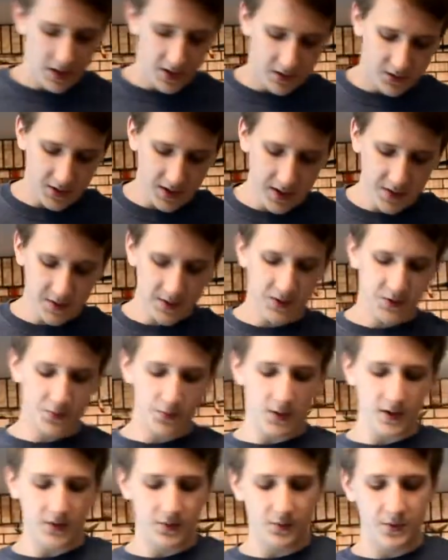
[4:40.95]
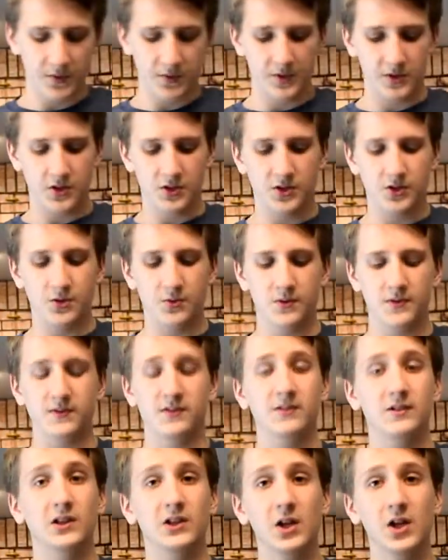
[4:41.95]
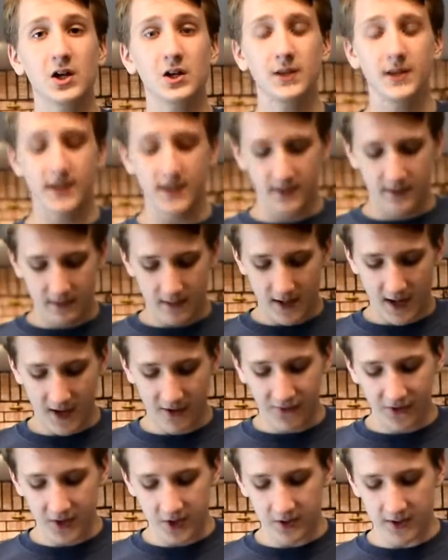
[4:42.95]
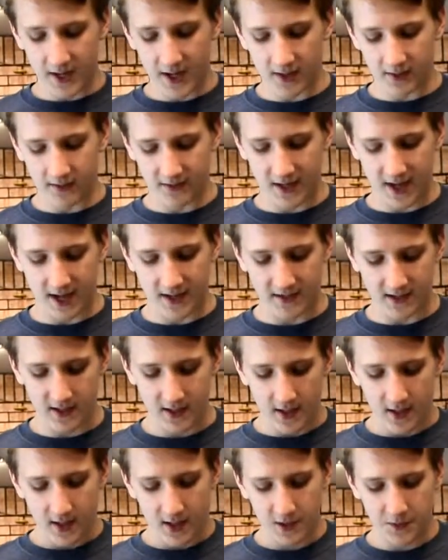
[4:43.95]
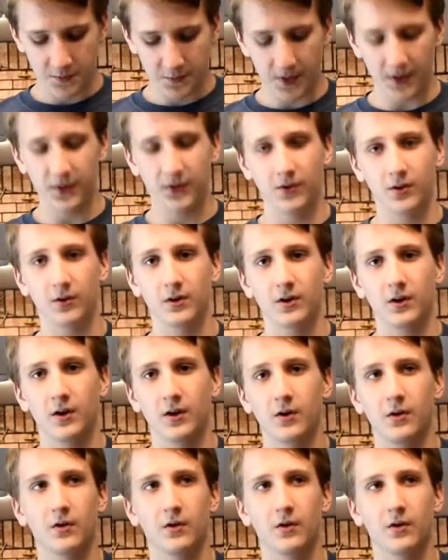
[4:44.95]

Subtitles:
So anyways, what we were going to do is, luckily, I figured out that his brother,